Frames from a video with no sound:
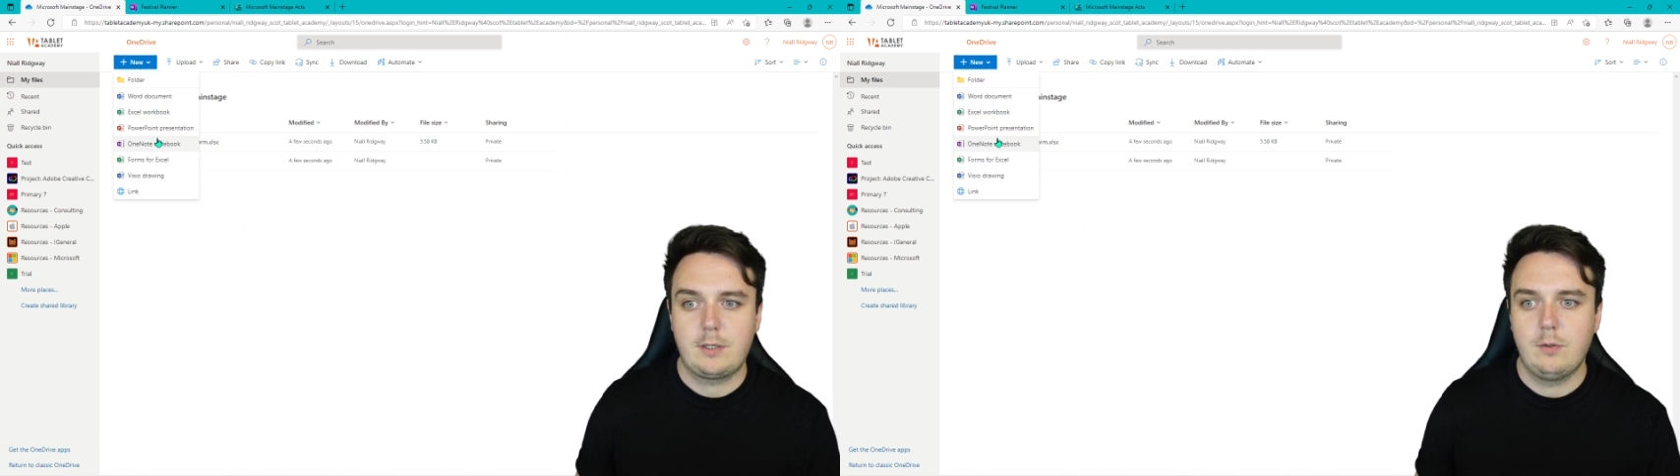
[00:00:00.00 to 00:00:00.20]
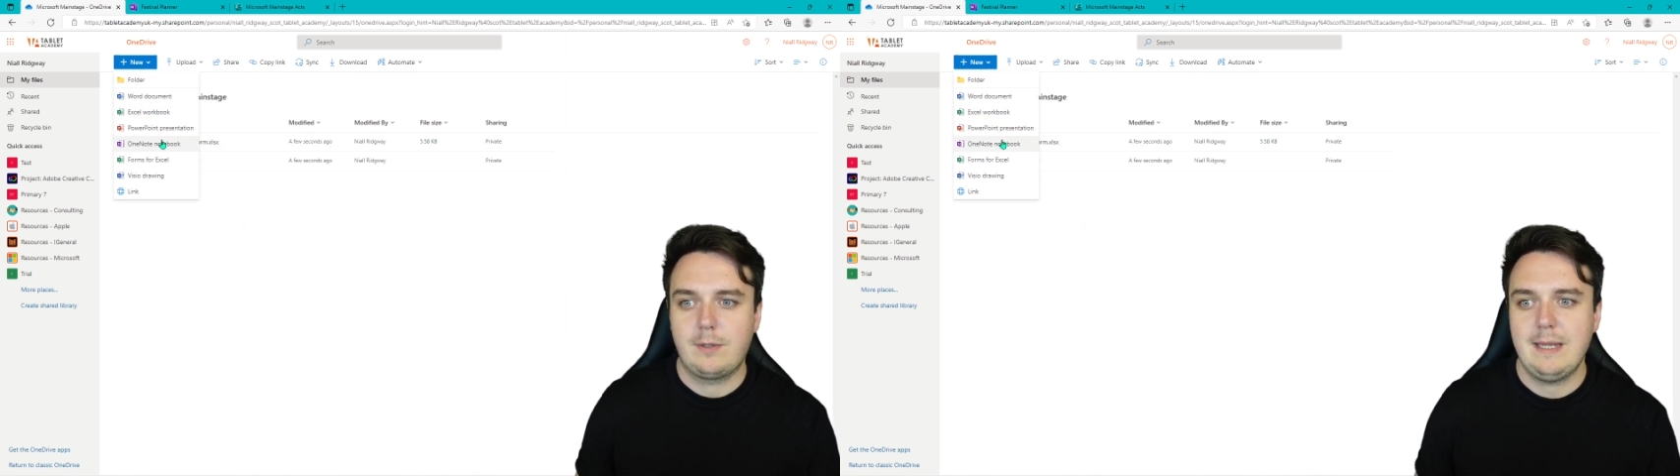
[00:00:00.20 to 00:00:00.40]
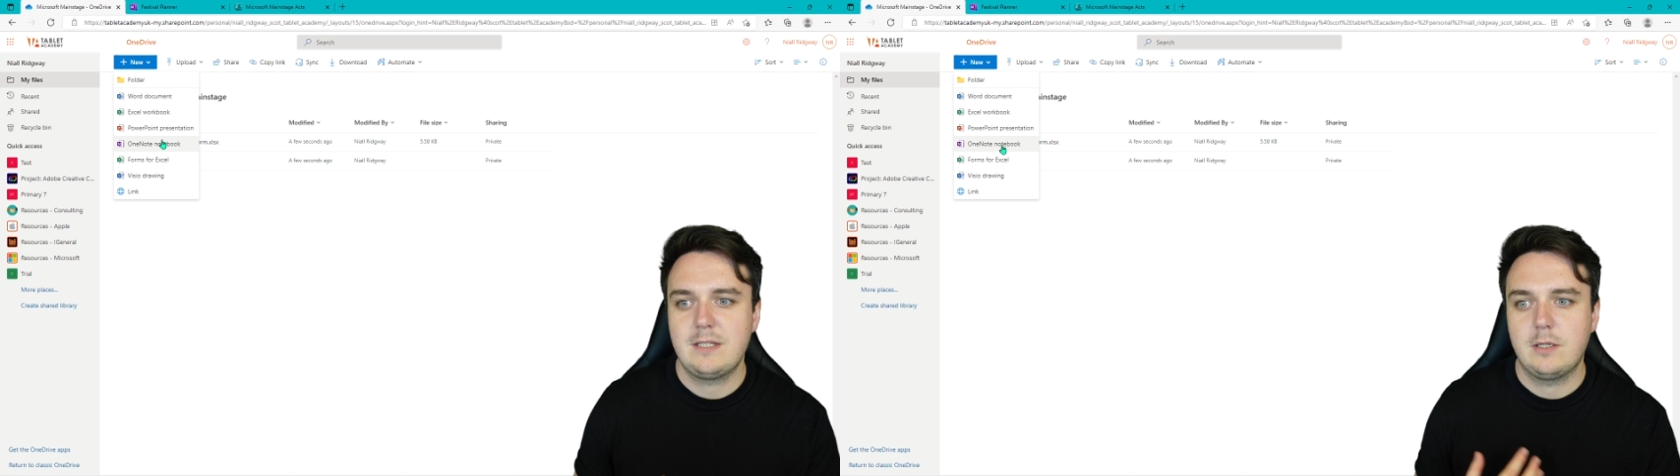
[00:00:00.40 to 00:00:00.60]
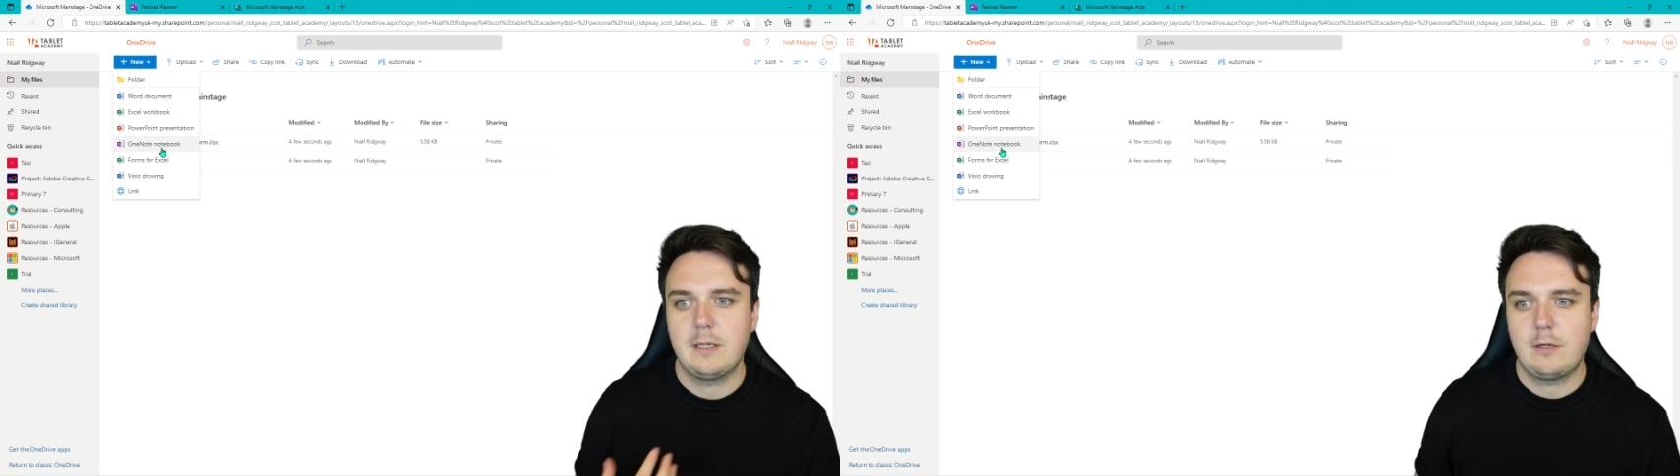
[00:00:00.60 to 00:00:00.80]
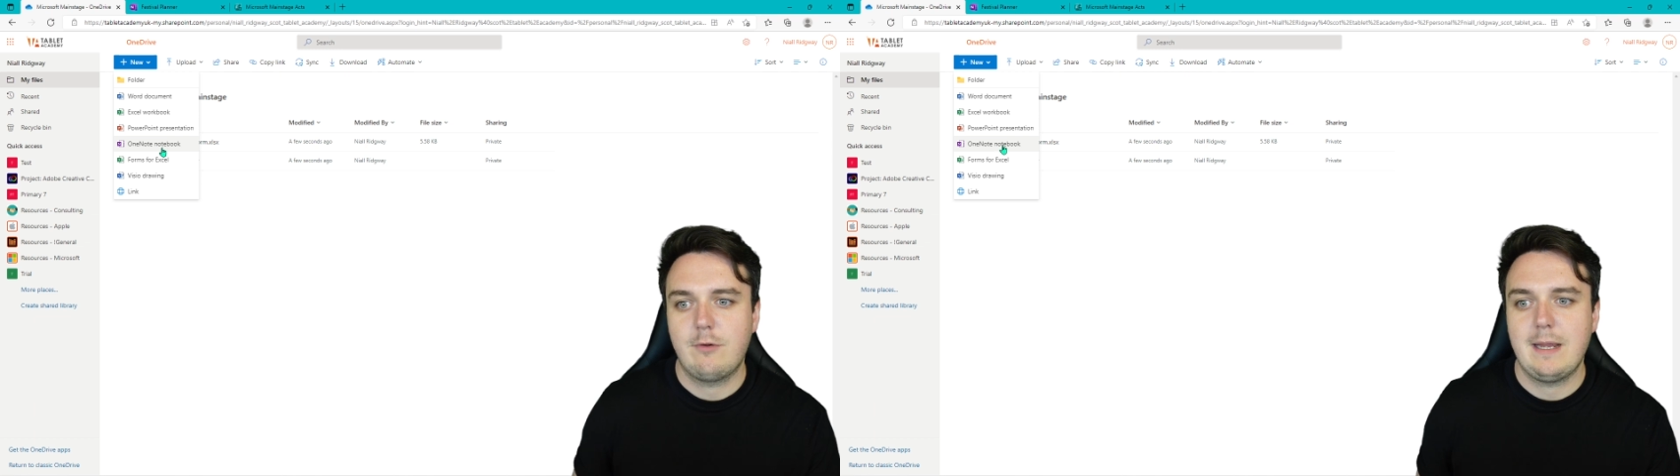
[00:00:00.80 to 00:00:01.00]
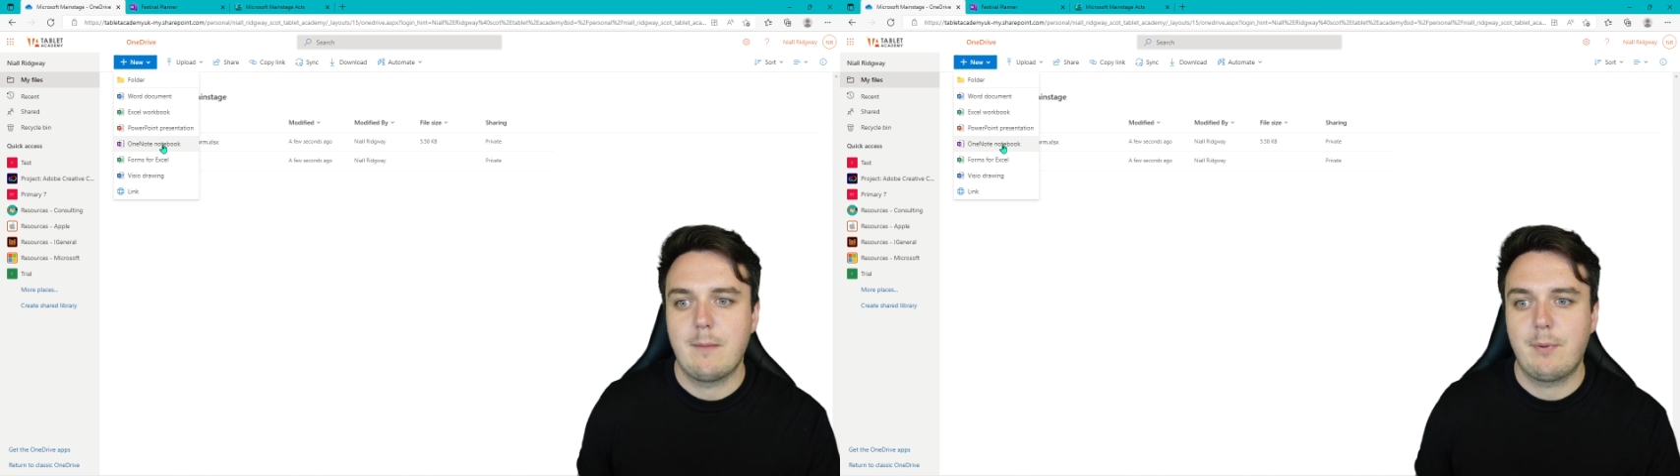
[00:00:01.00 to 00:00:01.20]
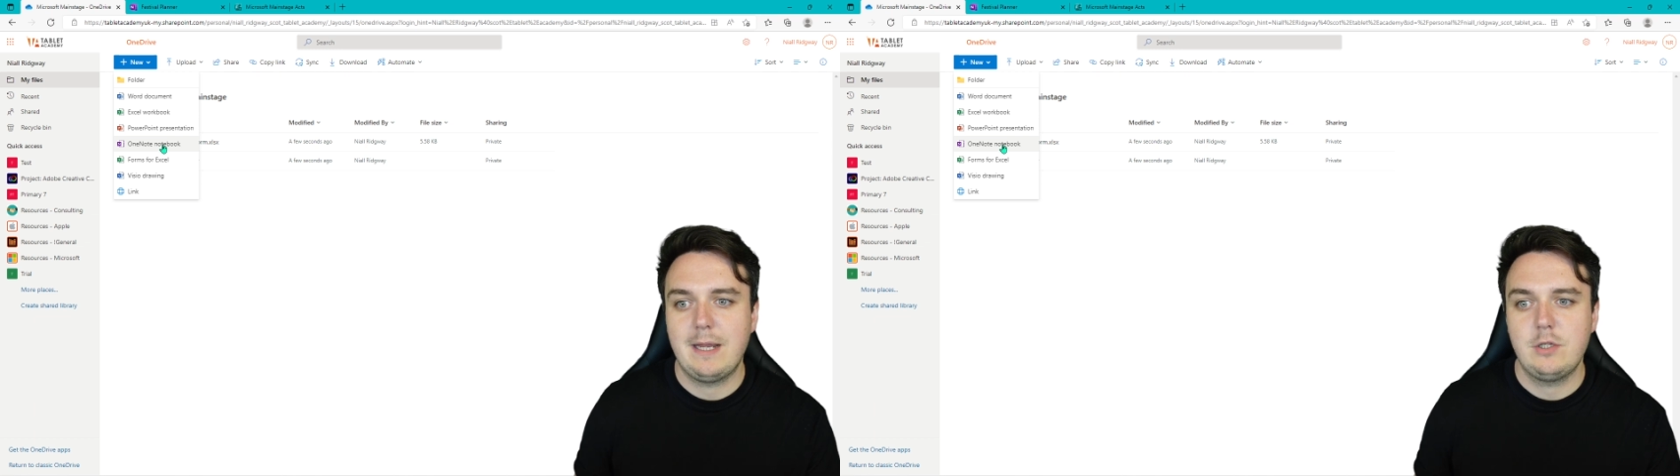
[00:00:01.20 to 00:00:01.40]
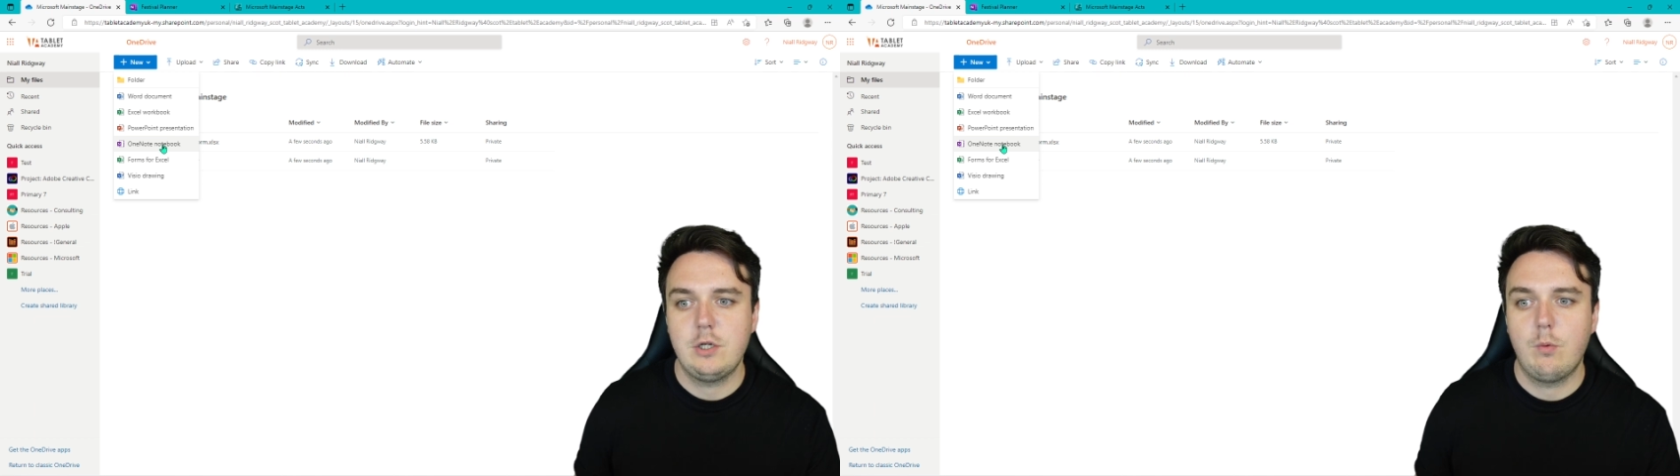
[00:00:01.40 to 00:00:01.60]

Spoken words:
Okay, so you're going to create a brand new